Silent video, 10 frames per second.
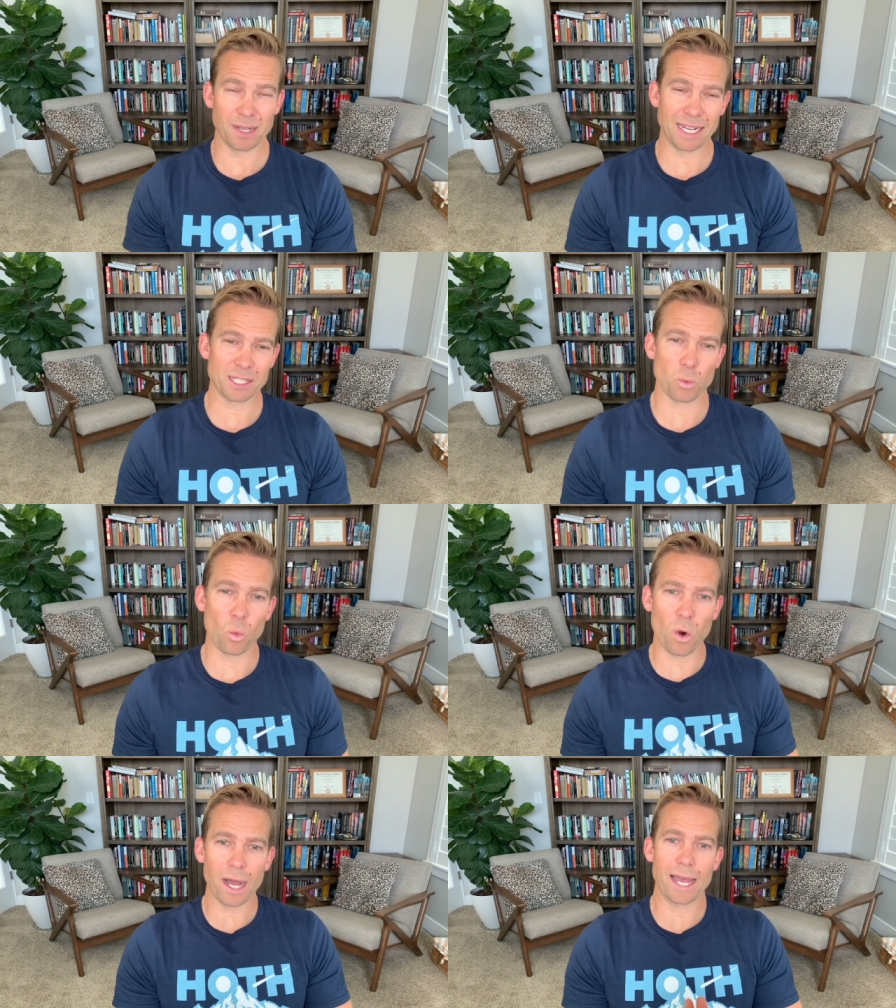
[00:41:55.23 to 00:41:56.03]
And it's
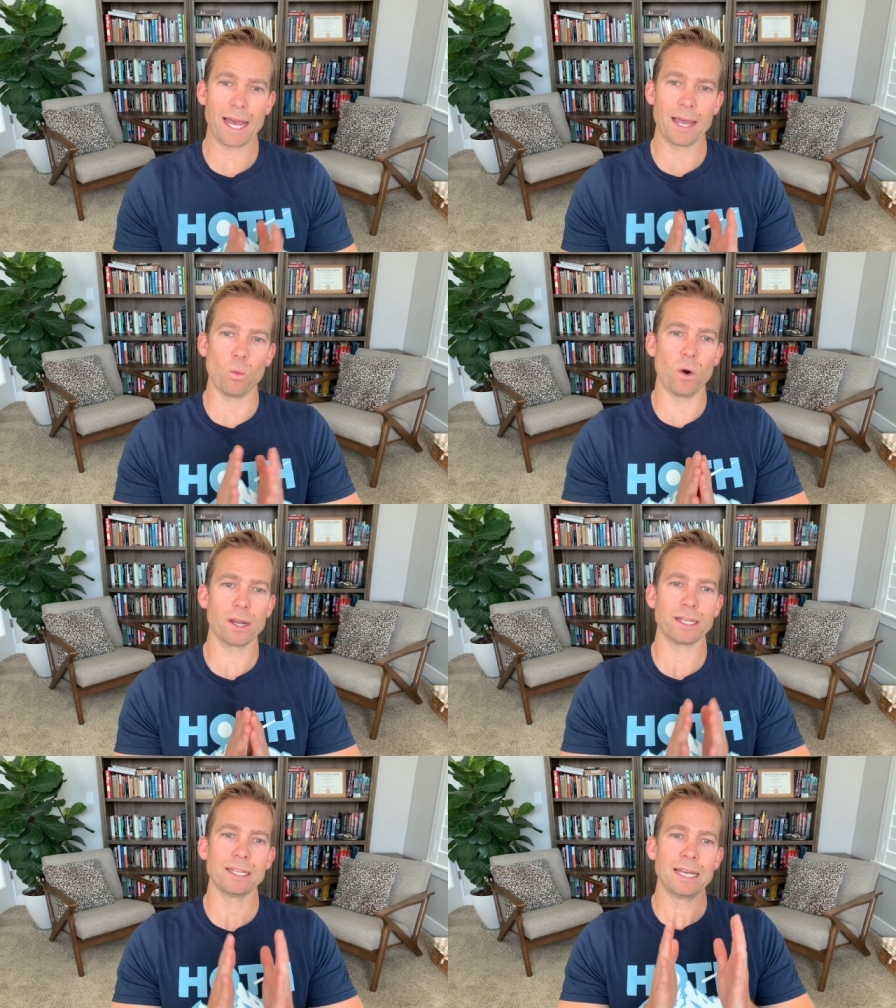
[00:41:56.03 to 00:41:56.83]
why I
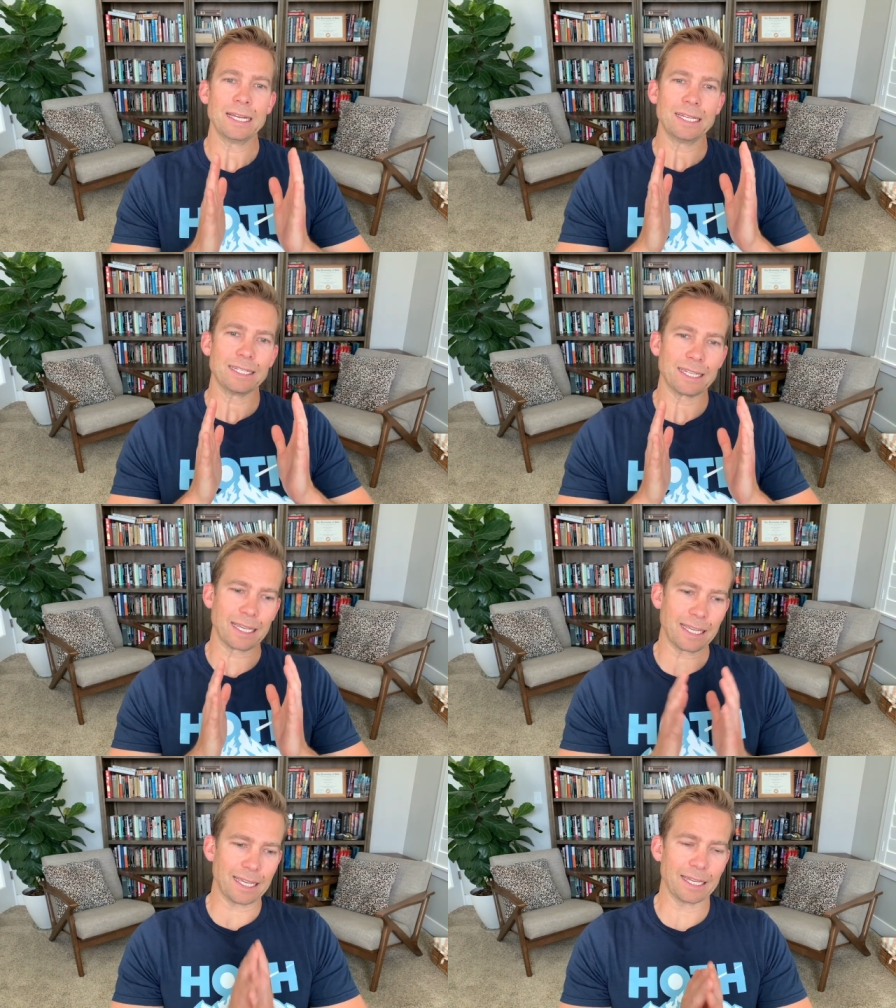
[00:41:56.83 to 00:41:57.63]
wanted to
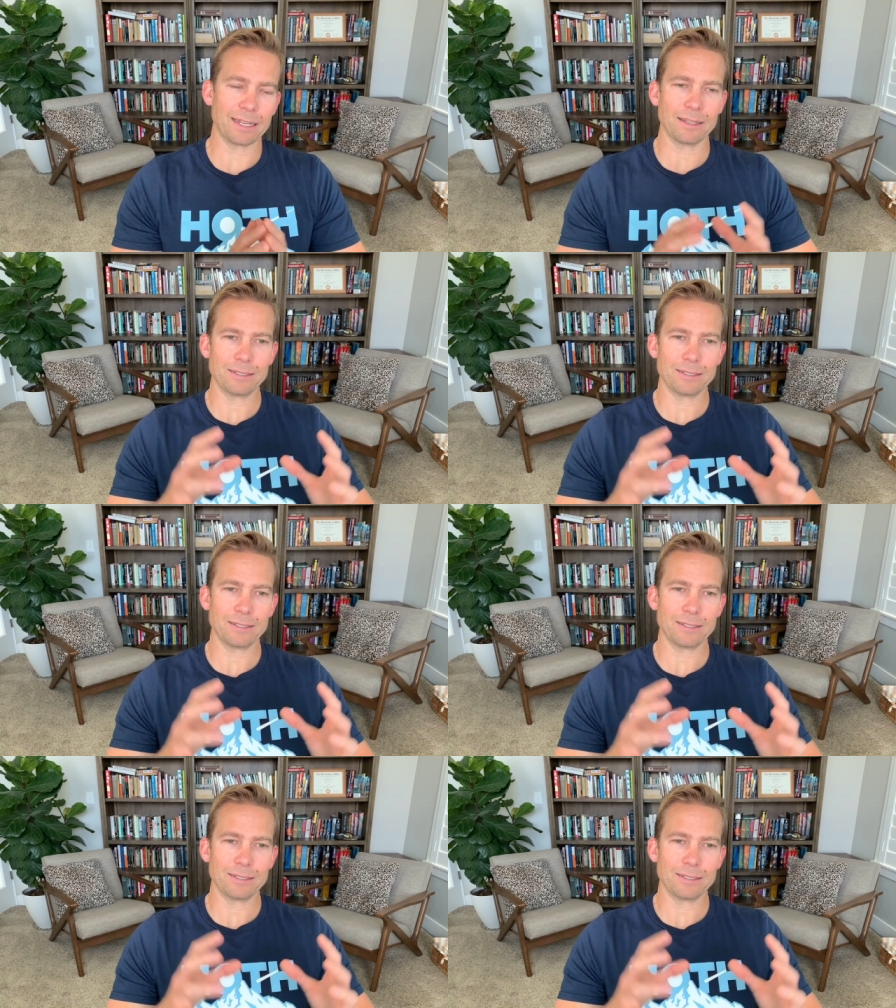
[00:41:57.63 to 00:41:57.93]
get